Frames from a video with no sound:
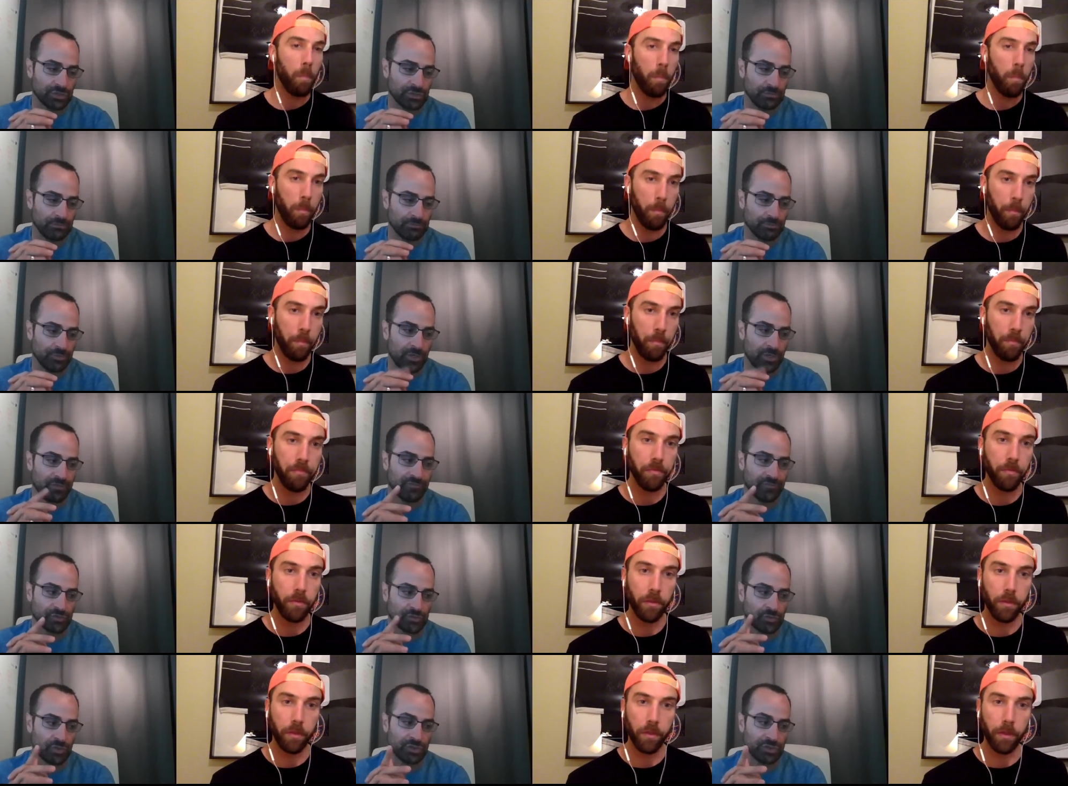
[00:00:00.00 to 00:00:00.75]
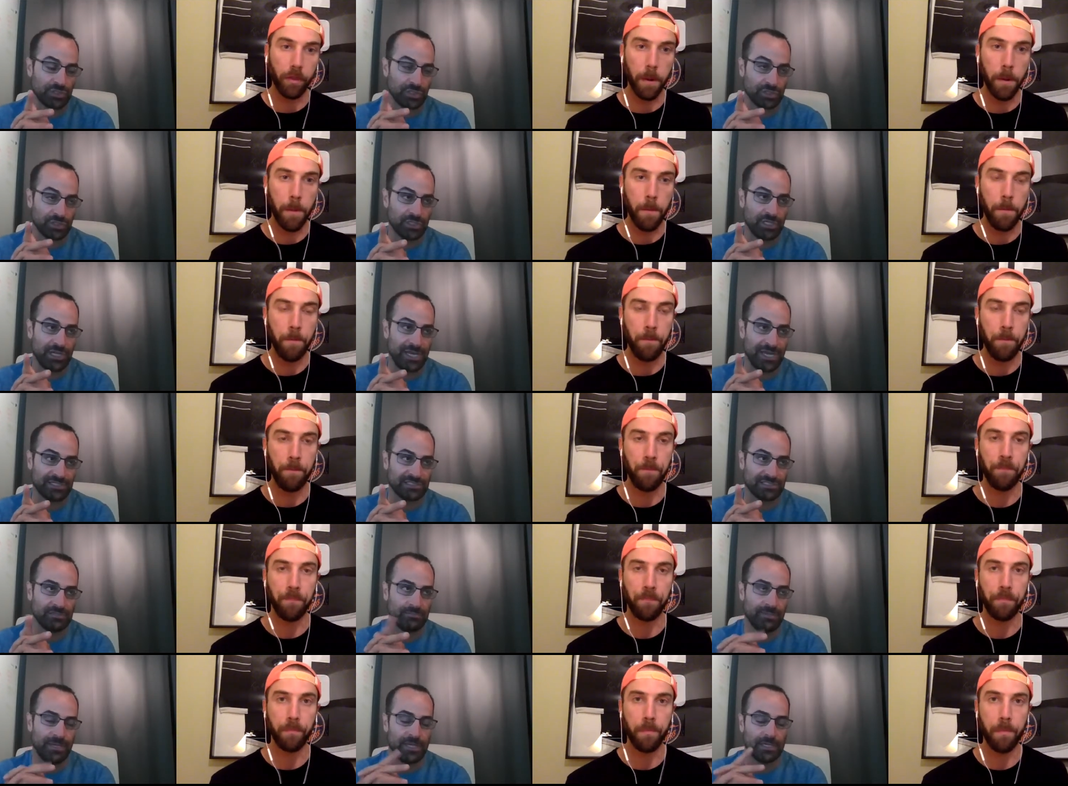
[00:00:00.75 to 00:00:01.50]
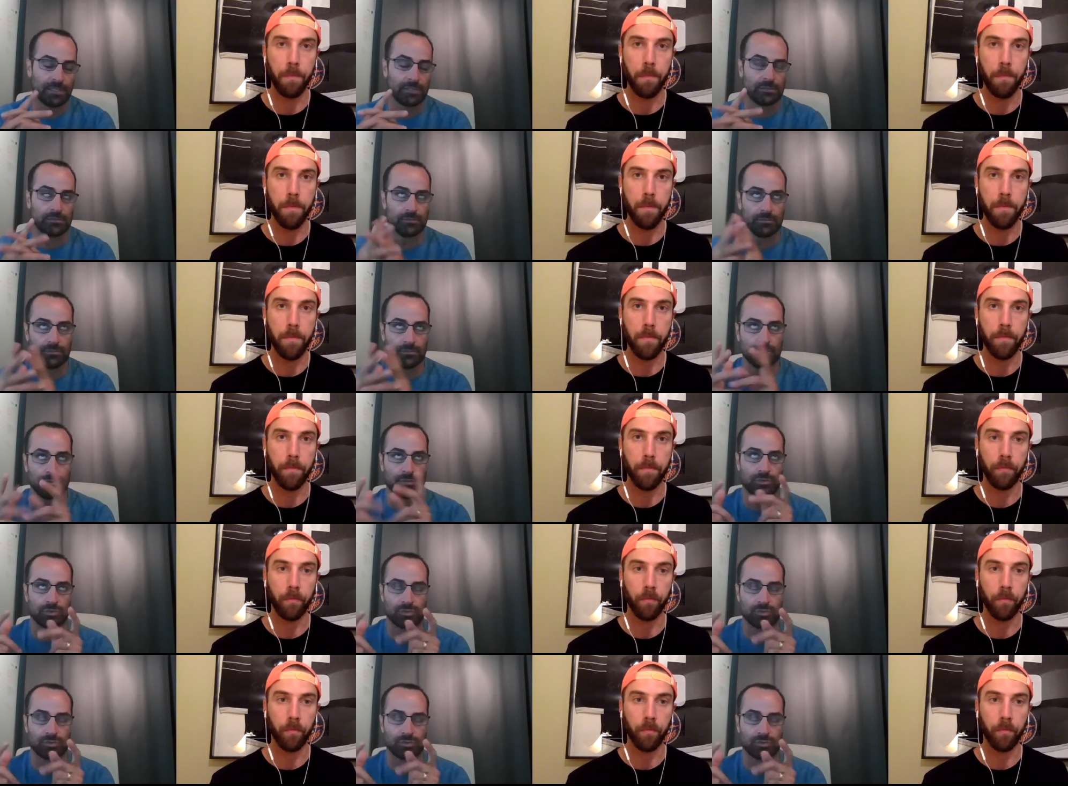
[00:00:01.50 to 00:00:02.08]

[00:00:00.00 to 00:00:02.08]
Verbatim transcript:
Speaker 1: probably the first question i should have asked him back which